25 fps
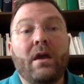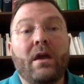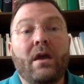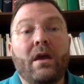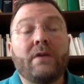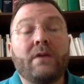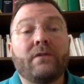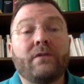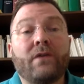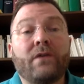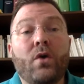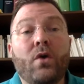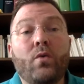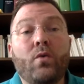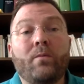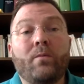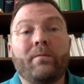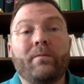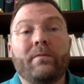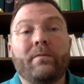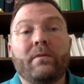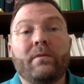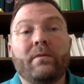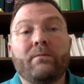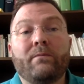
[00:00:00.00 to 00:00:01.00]
so
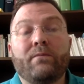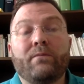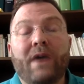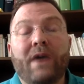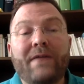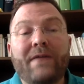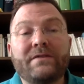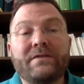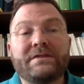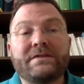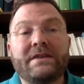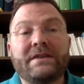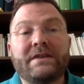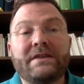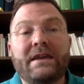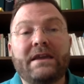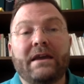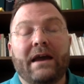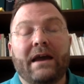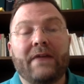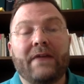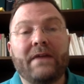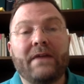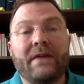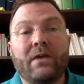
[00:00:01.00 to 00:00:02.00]
privacy
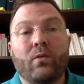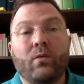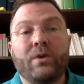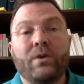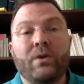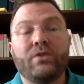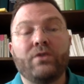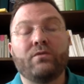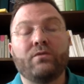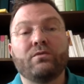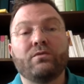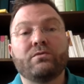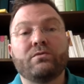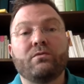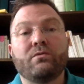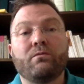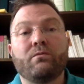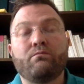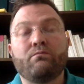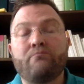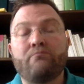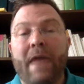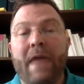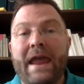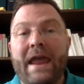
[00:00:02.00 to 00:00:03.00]
i think when you
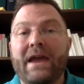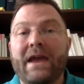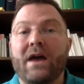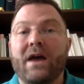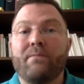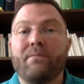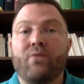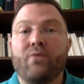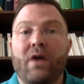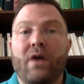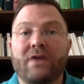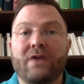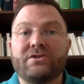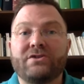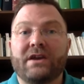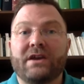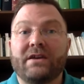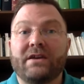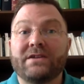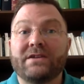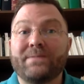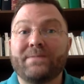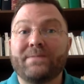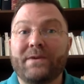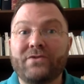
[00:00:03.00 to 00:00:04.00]
make a project
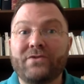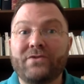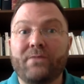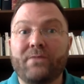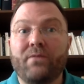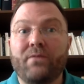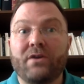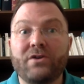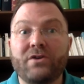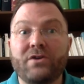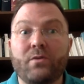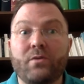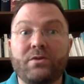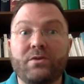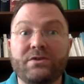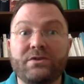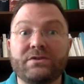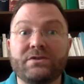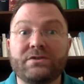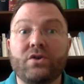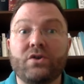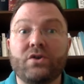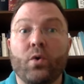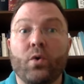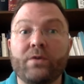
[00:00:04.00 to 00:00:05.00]
especially a project which
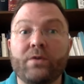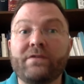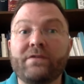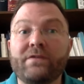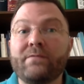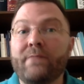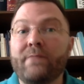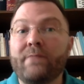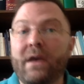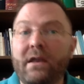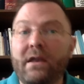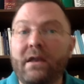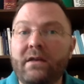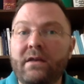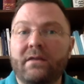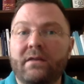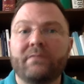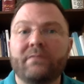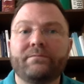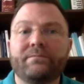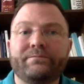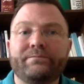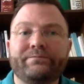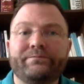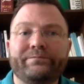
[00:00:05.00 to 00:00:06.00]
is course embedded
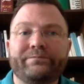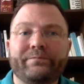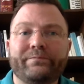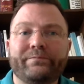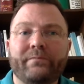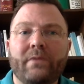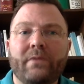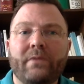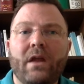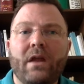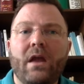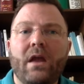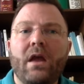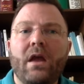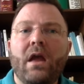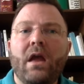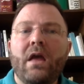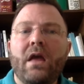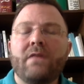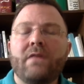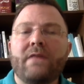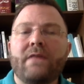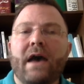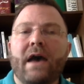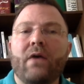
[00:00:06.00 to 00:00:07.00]

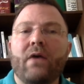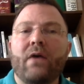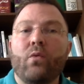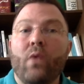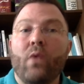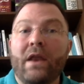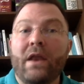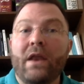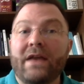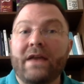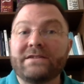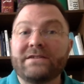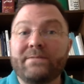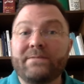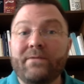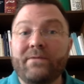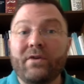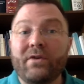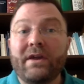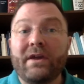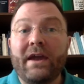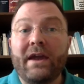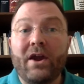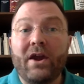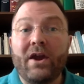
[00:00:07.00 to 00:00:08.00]
that one has to be
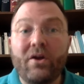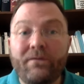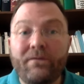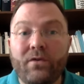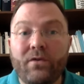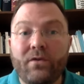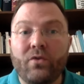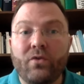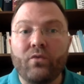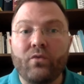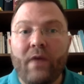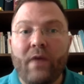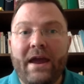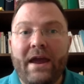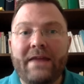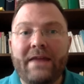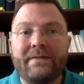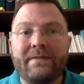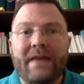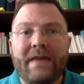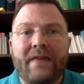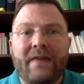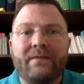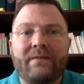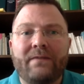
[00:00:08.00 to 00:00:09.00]
very careful, right?
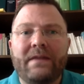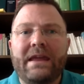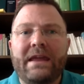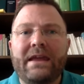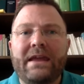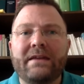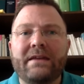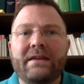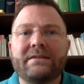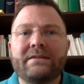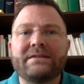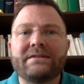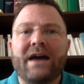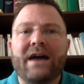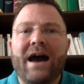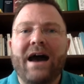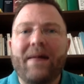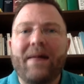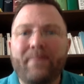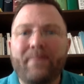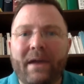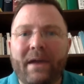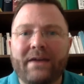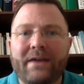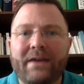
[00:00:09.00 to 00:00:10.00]
That the
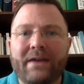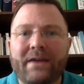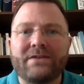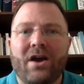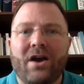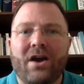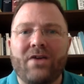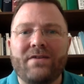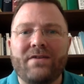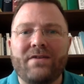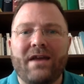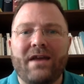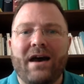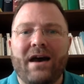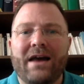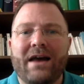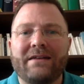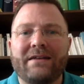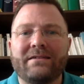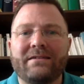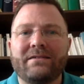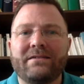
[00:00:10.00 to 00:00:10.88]
topics are not